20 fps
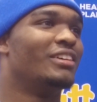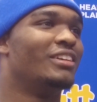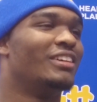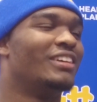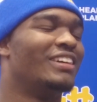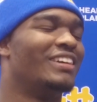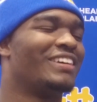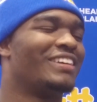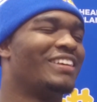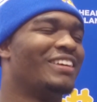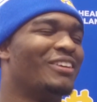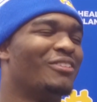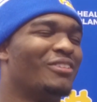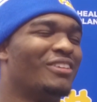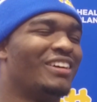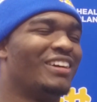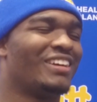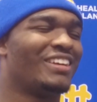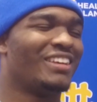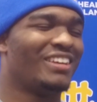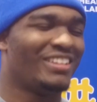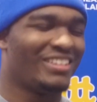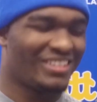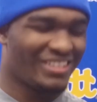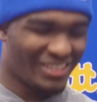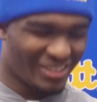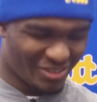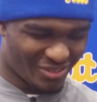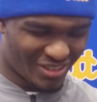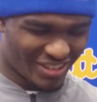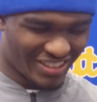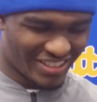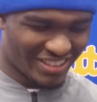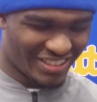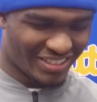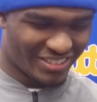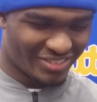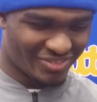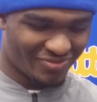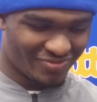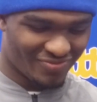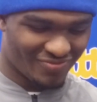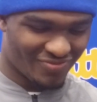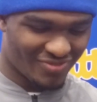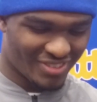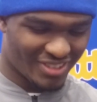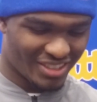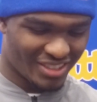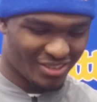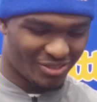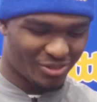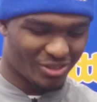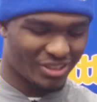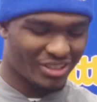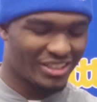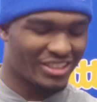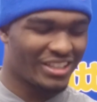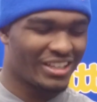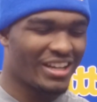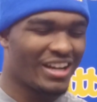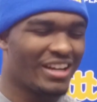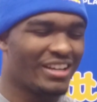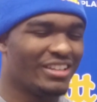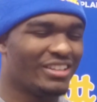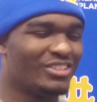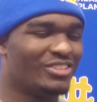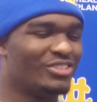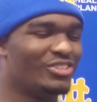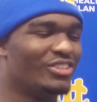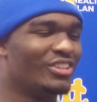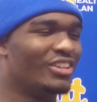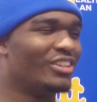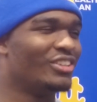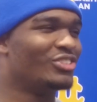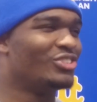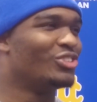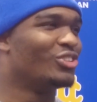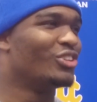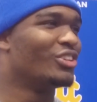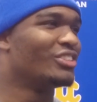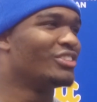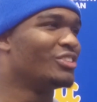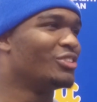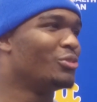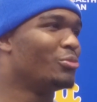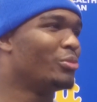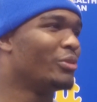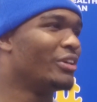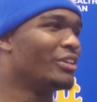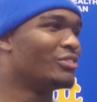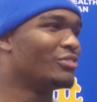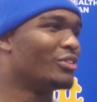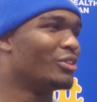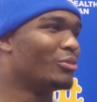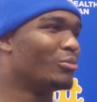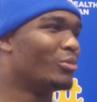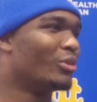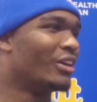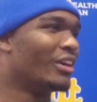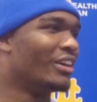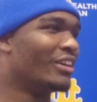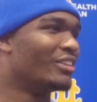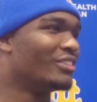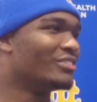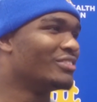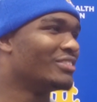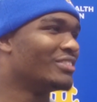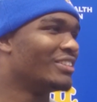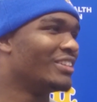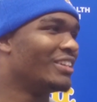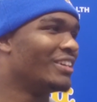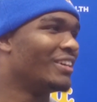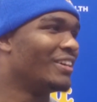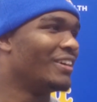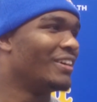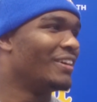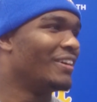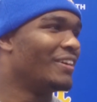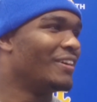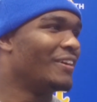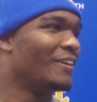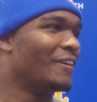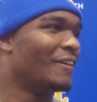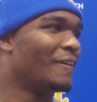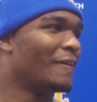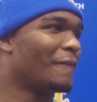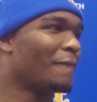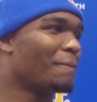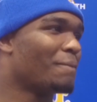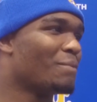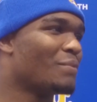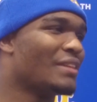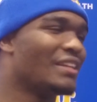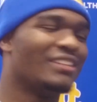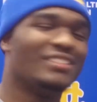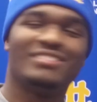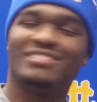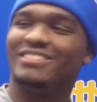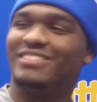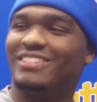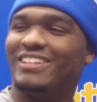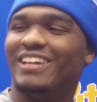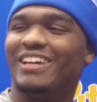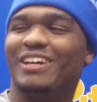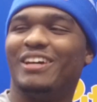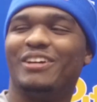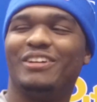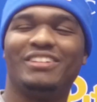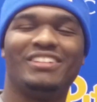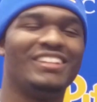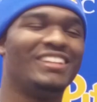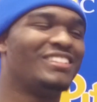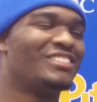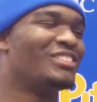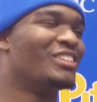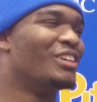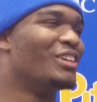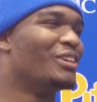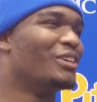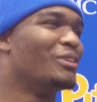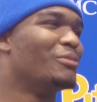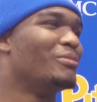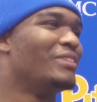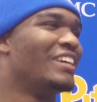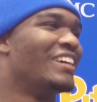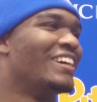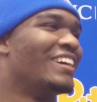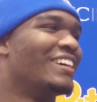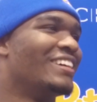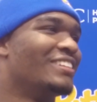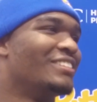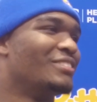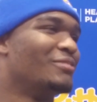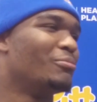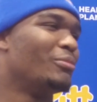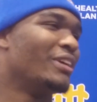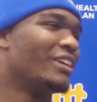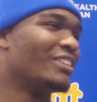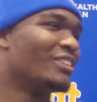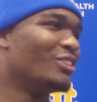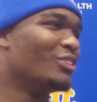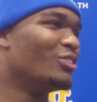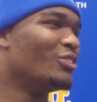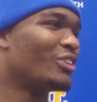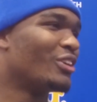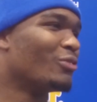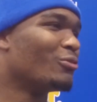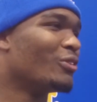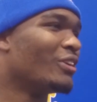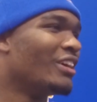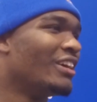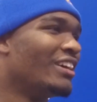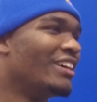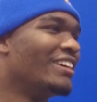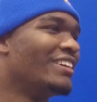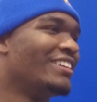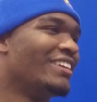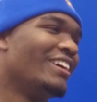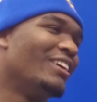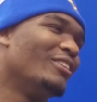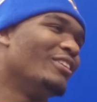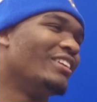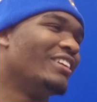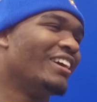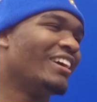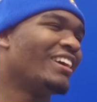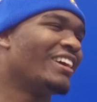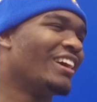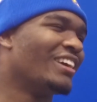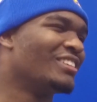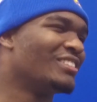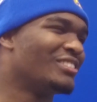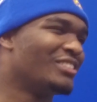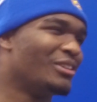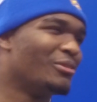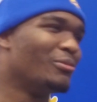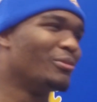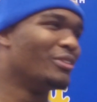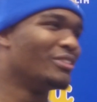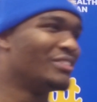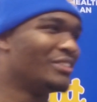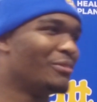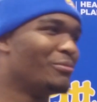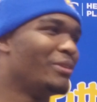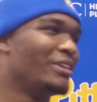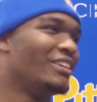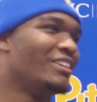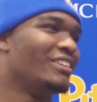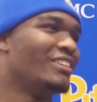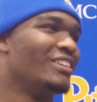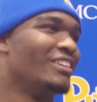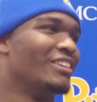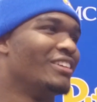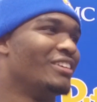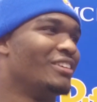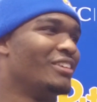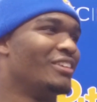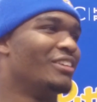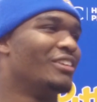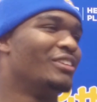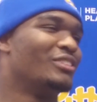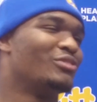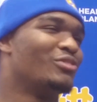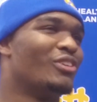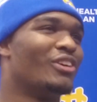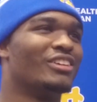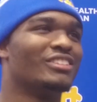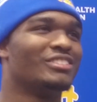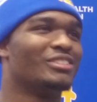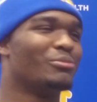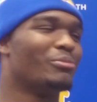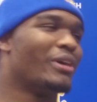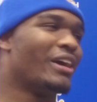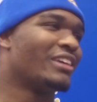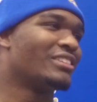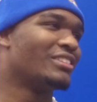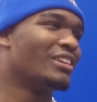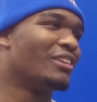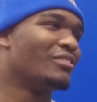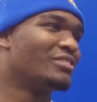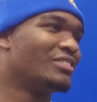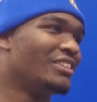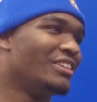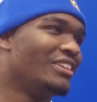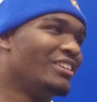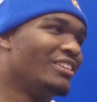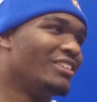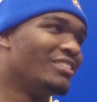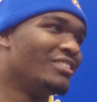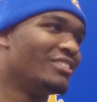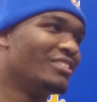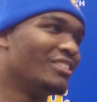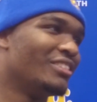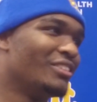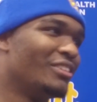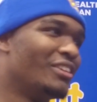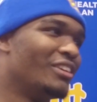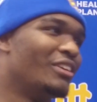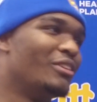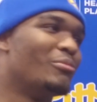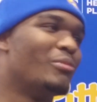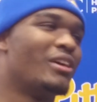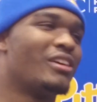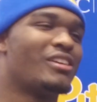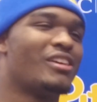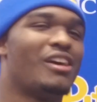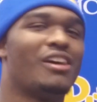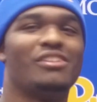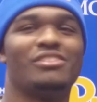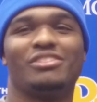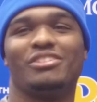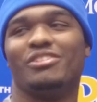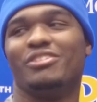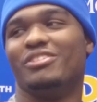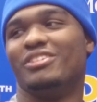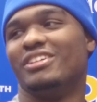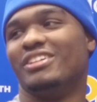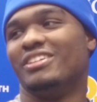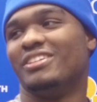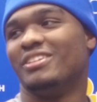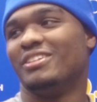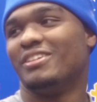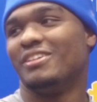I can't. I can't think right now. One, the guy at uh, Georgia who plays for the Browns. Chop Chop. Yeah, Nick, Chubb. Yeah, big Duke can run. They they kind of similar to me uh, as far as the backs I've seen uh, in my college career.